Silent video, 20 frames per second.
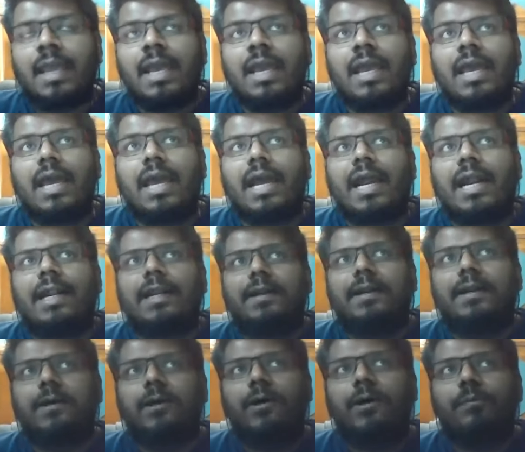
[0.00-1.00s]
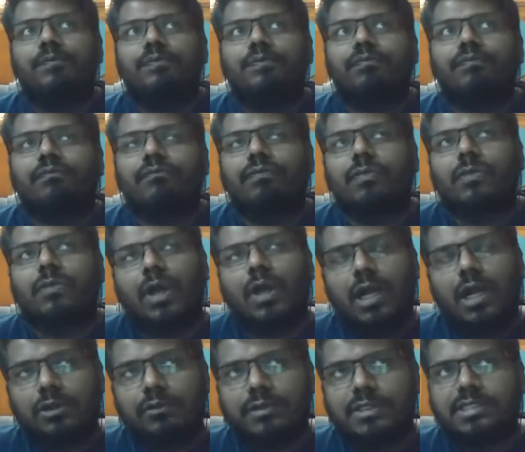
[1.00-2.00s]
And
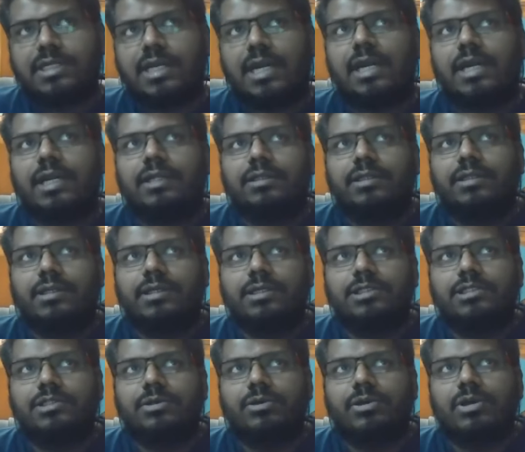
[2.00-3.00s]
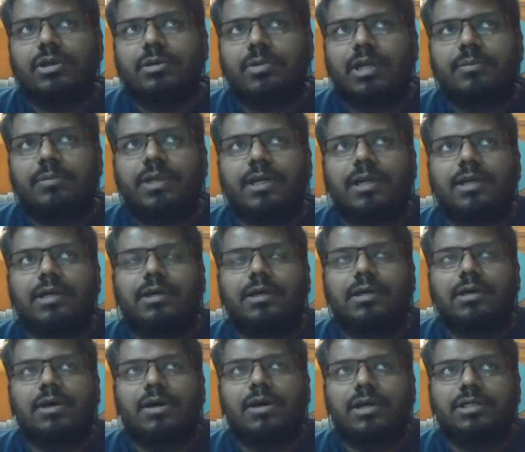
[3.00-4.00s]
notwithstanding the Judeo-Abrahamic
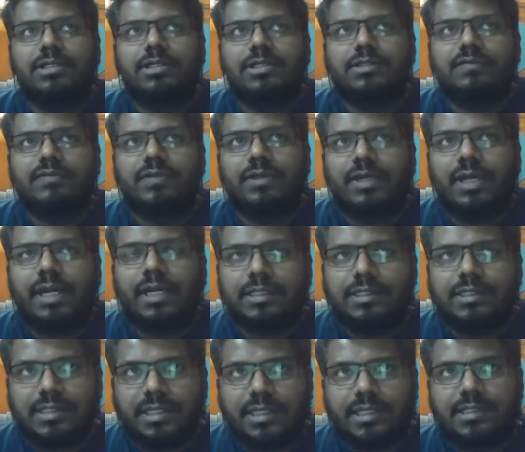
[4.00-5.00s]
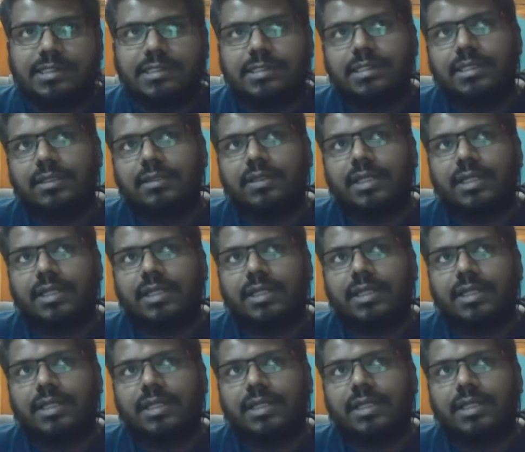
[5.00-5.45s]
origins of the United States,